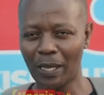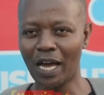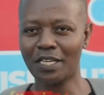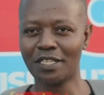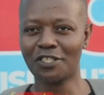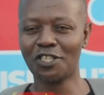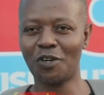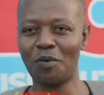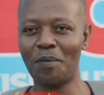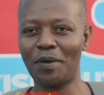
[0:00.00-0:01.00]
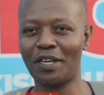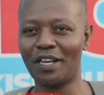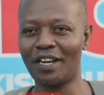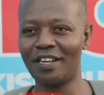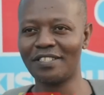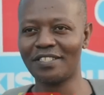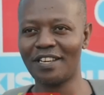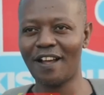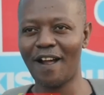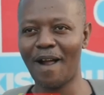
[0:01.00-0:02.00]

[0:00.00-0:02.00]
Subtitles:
Ah, kisasi changu mimi kinaanzia